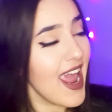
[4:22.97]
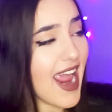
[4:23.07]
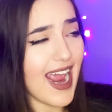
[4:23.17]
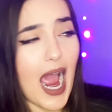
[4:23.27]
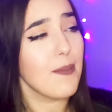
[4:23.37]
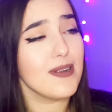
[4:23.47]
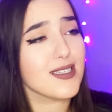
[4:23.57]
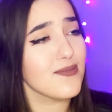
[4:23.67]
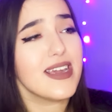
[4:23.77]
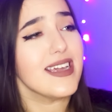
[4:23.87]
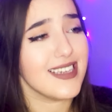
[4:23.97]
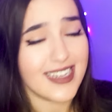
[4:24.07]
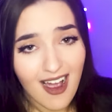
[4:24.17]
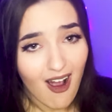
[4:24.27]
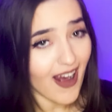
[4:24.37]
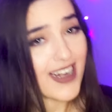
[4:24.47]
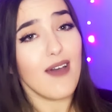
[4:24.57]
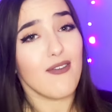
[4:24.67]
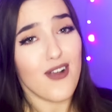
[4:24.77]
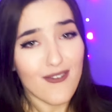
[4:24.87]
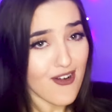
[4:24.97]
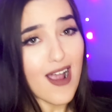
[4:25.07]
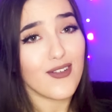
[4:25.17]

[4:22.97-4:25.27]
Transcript: It happened to me. I never, ever,